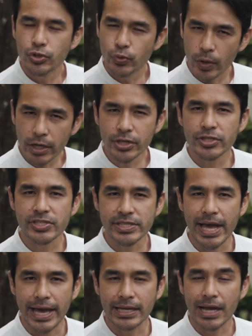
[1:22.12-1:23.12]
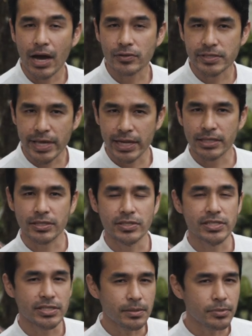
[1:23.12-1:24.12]
To understand how
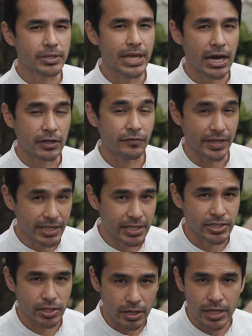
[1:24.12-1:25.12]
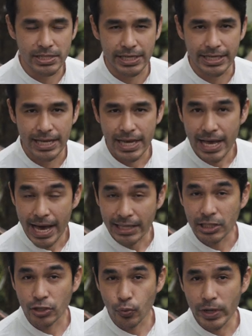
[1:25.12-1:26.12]
skeletons tumbled out of India's closet at
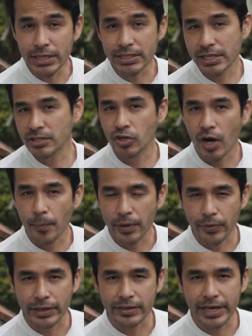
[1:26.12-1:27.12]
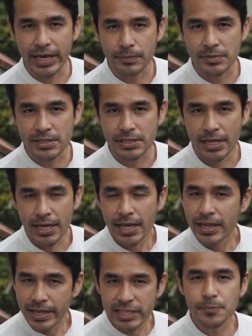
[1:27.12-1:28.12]
the twenty ten Commonwealth Games,
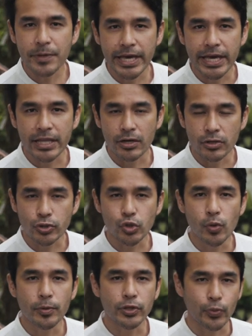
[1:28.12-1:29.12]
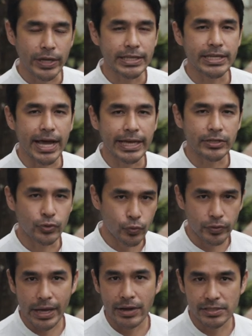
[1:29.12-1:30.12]
let's begin on October twenty-ninth, two
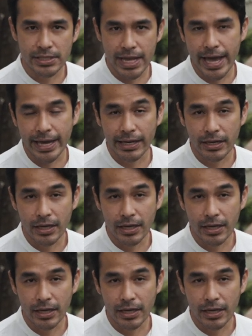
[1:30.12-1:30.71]
thousand nine,